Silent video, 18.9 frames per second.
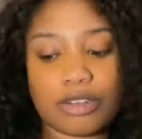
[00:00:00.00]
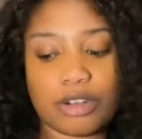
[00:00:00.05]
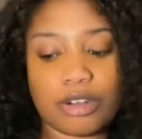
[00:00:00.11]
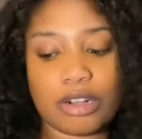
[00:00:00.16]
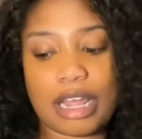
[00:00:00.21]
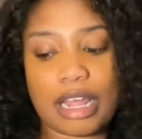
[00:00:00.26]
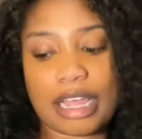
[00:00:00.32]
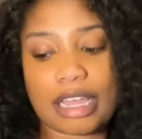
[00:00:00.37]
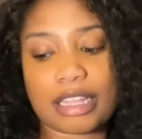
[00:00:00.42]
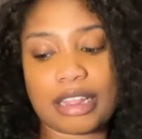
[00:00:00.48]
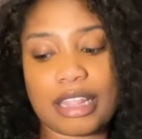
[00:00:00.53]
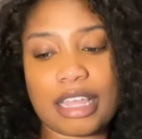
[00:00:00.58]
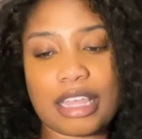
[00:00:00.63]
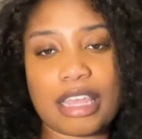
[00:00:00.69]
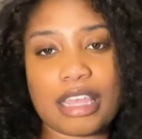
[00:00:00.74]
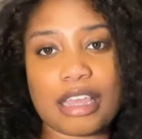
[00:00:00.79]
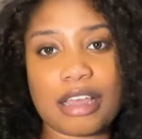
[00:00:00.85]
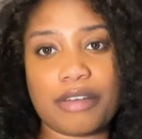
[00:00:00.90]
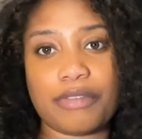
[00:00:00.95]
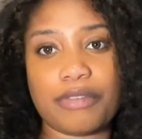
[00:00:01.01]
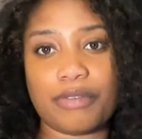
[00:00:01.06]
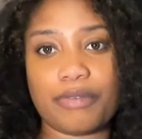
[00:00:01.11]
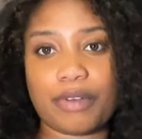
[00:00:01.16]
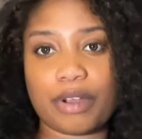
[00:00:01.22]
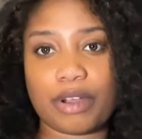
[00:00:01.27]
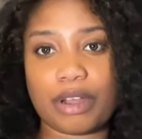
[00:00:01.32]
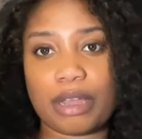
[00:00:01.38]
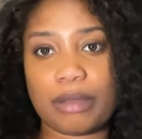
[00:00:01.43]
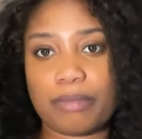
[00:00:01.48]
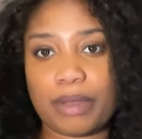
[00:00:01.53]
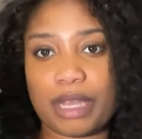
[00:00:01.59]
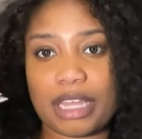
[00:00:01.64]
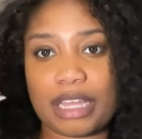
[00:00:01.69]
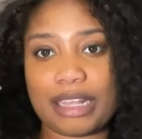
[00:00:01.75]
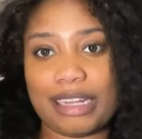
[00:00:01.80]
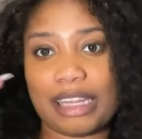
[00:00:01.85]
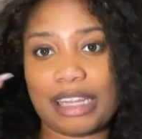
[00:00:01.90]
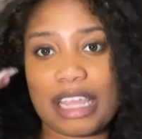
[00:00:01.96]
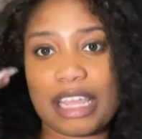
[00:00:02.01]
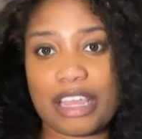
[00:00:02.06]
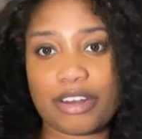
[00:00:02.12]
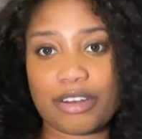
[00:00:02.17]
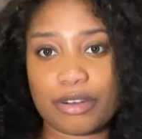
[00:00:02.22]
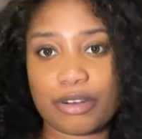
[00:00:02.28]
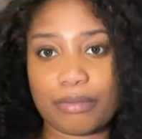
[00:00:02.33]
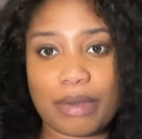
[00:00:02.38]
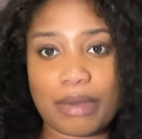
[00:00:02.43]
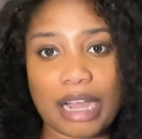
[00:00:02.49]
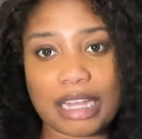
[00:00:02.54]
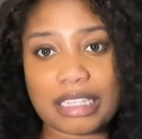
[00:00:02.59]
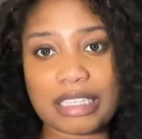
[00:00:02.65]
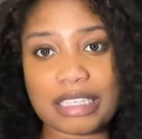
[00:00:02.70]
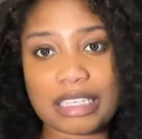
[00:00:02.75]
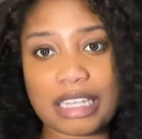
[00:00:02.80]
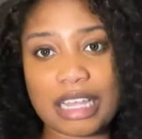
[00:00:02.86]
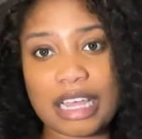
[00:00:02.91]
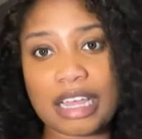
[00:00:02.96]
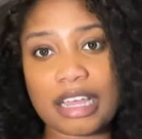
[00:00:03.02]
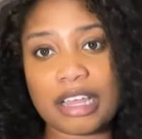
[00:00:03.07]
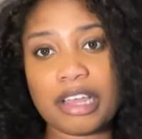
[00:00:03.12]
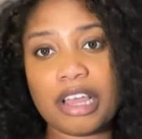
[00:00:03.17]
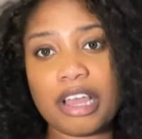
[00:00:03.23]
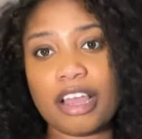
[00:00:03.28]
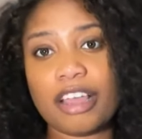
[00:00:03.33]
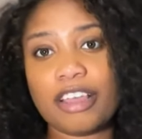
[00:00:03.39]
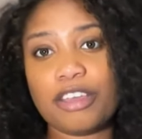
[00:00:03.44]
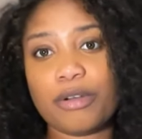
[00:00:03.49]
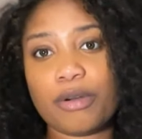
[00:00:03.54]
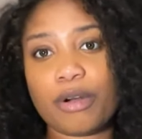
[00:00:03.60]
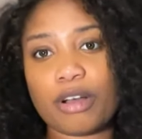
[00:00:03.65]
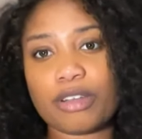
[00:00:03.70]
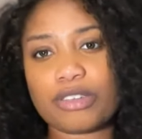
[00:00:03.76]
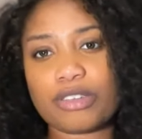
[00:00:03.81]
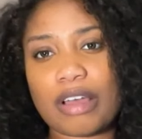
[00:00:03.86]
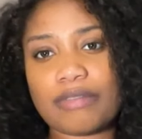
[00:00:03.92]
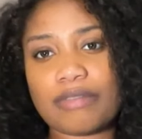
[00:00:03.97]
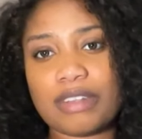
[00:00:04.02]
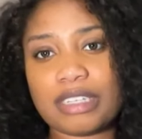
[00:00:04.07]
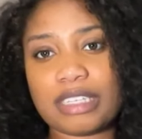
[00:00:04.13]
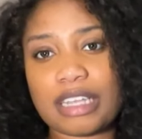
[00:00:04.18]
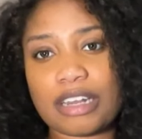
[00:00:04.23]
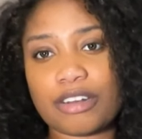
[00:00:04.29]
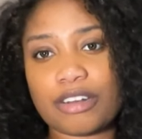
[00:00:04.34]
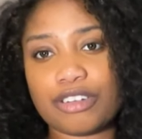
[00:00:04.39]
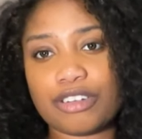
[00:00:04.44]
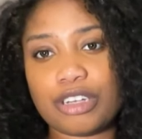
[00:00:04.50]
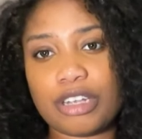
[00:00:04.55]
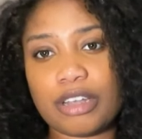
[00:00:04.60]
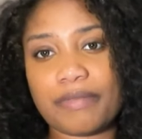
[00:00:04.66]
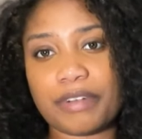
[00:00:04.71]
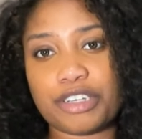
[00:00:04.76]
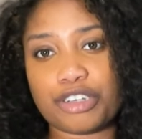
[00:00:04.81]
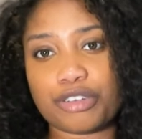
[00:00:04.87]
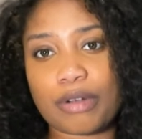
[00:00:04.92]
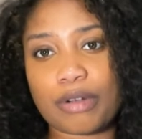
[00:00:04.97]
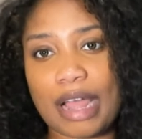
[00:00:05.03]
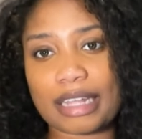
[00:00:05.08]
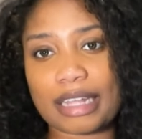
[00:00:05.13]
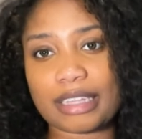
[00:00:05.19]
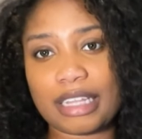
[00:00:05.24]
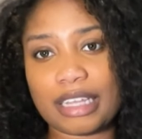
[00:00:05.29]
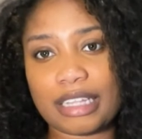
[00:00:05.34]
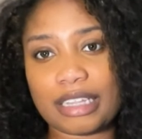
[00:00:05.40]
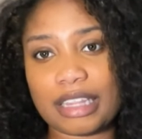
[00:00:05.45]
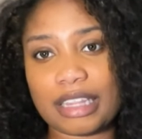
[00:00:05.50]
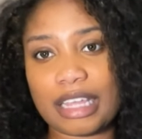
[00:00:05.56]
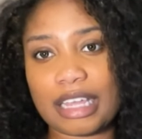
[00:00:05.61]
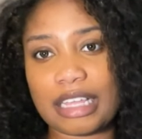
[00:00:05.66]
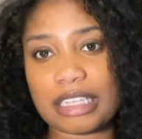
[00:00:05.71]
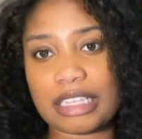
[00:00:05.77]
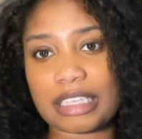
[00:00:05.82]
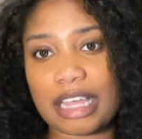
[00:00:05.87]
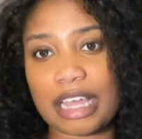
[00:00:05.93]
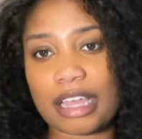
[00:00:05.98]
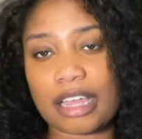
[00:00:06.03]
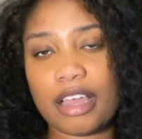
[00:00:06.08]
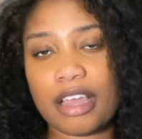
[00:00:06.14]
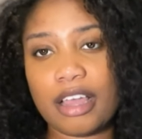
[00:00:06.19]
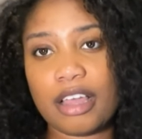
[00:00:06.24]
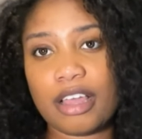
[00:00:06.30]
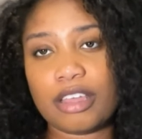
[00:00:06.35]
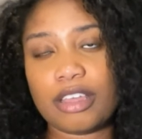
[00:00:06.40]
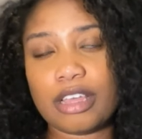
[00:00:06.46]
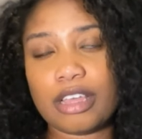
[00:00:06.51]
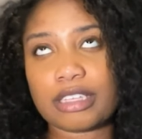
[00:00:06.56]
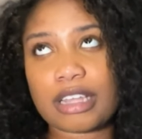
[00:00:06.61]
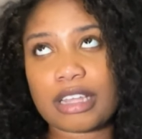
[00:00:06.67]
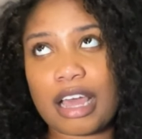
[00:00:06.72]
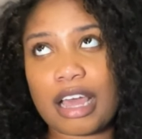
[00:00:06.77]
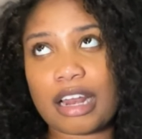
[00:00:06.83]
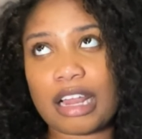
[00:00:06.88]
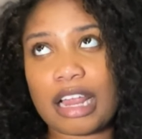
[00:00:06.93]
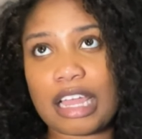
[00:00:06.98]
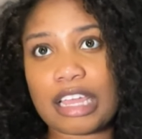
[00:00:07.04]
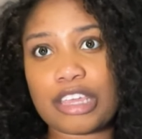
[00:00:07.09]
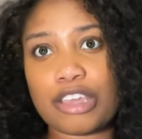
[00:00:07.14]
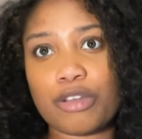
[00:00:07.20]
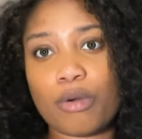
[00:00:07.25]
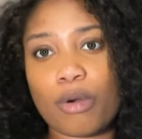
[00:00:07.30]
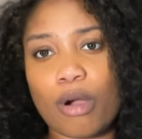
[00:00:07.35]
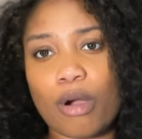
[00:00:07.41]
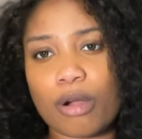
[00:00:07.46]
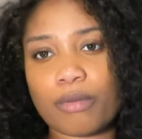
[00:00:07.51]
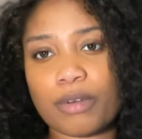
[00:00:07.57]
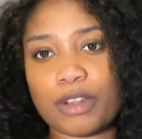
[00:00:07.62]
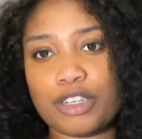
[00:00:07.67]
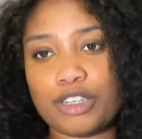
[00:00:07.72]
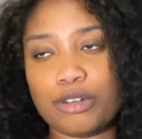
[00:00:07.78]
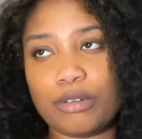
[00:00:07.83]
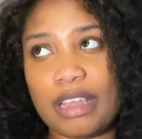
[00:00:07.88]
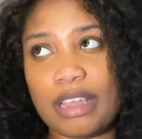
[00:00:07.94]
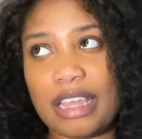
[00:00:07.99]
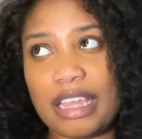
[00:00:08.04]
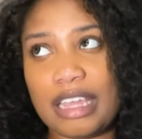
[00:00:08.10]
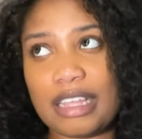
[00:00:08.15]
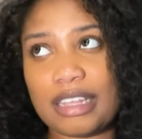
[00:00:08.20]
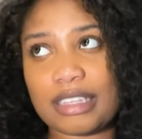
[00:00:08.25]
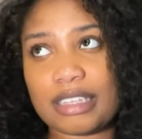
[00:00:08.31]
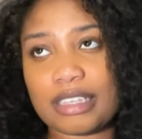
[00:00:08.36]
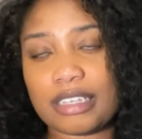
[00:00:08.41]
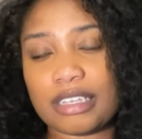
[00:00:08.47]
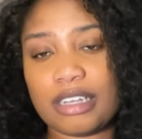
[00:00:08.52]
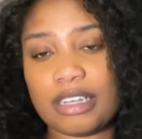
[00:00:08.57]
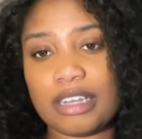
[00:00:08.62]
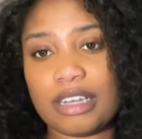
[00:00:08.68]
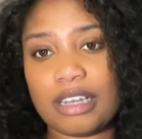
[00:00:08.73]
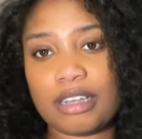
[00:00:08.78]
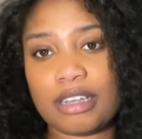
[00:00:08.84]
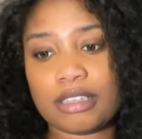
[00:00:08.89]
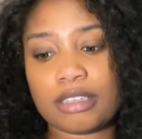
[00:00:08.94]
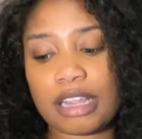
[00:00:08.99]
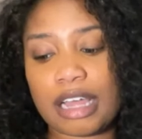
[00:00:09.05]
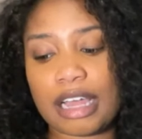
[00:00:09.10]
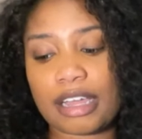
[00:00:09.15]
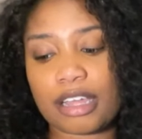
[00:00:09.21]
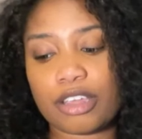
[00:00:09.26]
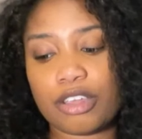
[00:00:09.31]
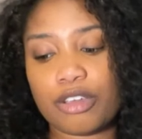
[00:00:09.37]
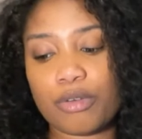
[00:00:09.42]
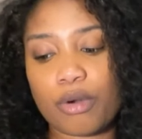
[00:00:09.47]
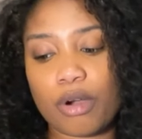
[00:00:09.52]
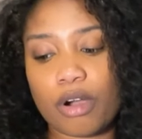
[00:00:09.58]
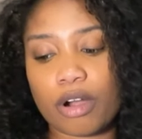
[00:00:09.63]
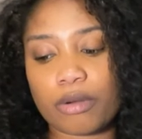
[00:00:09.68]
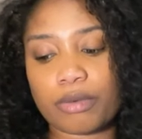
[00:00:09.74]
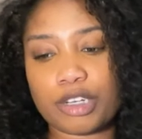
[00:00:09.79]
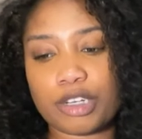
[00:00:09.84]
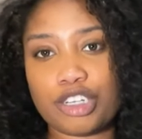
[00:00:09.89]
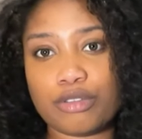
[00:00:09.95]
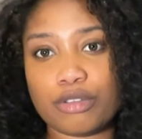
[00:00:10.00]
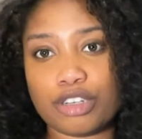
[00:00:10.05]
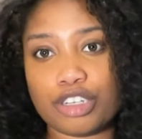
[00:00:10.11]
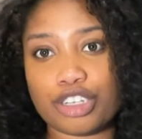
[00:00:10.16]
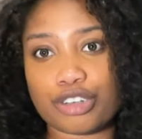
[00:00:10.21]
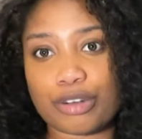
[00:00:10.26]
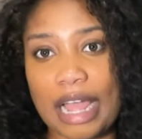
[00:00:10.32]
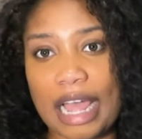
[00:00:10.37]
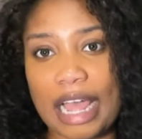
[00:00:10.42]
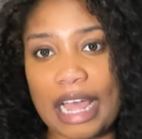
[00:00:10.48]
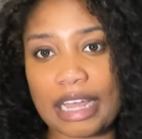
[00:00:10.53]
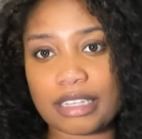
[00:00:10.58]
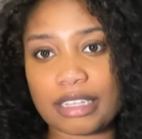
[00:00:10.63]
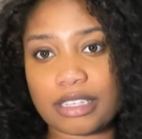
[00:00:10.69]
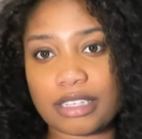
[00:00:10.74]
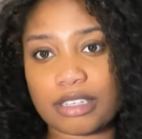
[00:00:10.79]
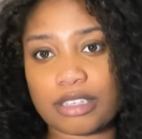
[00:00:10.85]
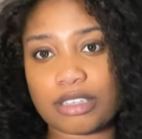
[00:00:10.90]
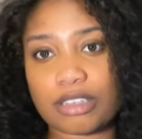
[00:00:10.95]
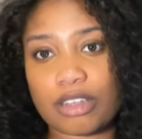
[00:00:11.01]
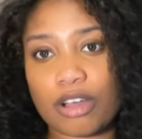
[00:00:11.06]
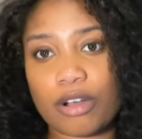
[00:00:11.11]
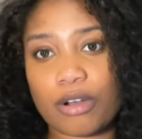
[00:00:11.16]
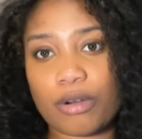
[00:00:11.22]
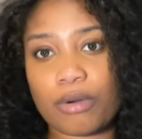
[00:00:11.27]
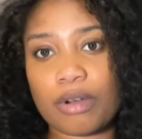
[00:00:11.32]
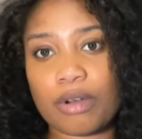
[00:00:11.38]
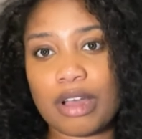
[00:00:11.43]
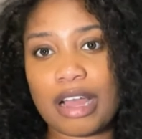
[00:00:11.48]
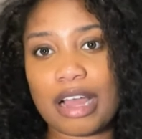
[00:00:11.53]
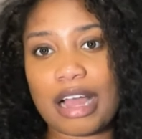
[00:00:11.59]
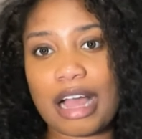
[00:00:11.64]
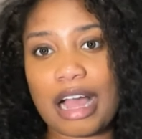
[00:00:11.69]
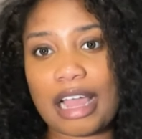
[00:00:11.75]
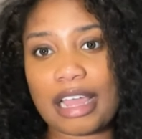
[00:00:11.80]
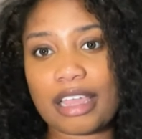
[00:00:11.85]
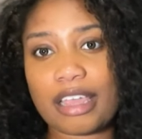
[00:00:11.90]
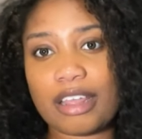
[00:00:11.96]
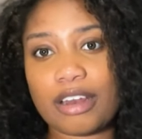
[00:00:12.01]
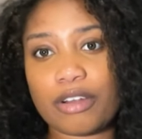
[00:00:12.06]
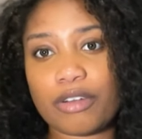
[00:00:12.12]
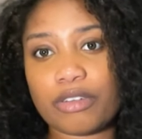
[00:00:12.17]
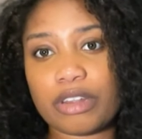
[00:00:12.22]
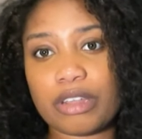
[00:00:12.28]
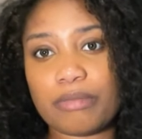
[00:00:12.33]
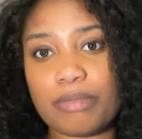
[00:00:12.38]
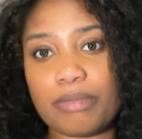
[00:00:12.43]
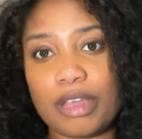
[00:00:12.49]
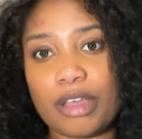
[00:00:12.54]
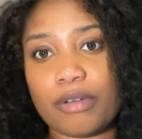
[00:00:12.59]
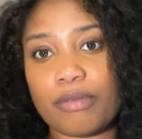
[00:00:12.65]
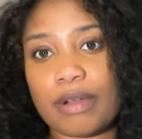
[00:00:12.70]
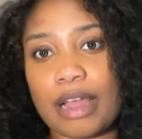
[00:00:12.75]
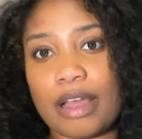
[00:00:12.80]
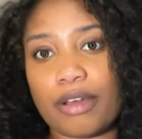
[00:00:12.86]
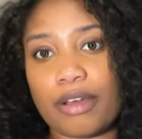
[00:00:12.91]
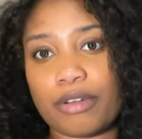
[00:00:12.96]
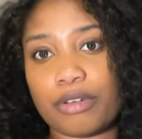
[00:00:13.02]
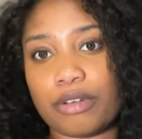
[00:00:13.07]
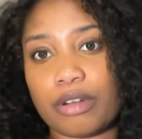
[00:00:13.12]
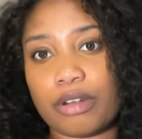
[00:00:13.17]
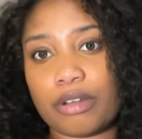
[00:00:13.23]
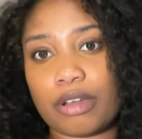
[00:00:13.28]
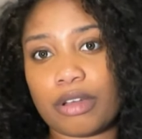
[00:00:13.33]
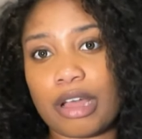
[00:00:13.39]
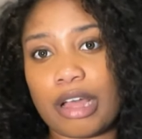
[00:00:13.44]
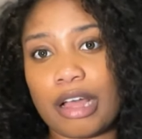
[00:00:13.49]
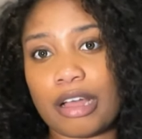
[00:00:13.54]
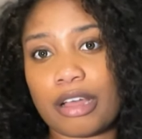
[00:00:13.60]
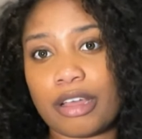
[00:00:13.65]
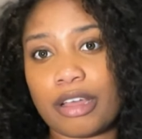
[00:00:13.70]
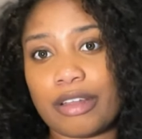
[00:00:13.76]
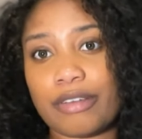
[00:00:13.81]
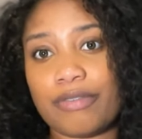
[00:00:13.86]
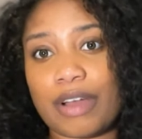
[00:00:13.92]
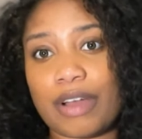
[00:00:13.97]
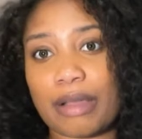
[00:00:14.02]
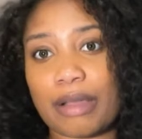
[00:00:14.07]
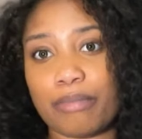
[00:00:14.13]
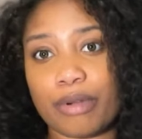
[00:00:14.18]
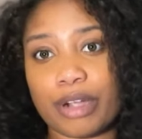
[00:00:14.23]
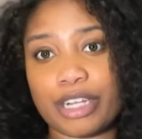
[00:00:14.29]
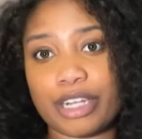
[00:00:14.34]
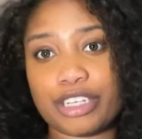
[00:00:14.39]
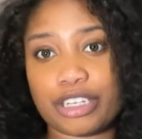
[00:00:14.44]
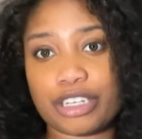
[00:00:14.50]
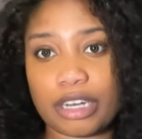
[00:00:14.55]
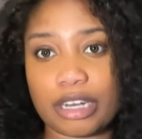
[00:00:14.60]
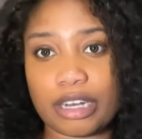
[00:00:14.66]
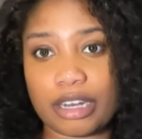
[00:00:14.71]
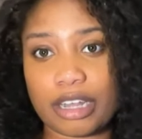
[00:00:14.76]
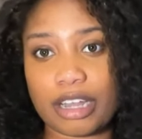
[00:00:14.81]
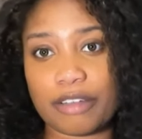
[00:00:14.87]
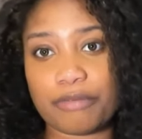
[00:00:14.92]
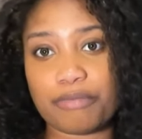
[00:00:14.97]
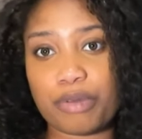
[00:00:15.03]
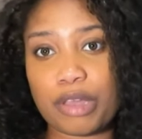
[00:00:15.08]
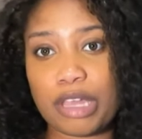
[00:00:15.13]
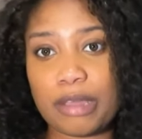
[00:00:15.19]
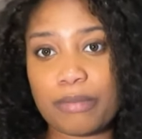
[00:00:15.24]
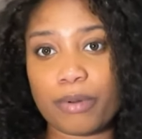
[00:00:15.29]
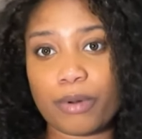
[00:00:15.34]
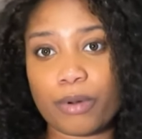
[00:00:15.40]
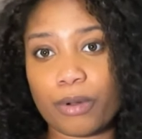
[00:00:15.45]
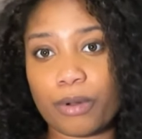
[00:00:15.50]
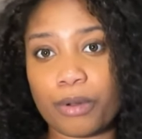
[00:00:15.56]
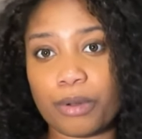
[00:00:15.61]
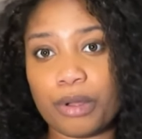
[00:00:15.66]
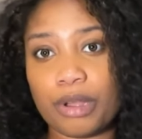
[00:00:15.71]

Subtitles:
like thinking of a very big leader mindset. You also have this energy of attracting things. Like, it's kind of like you are what you eat. It's like you are what you attract. So I can only be around a good vibration of people,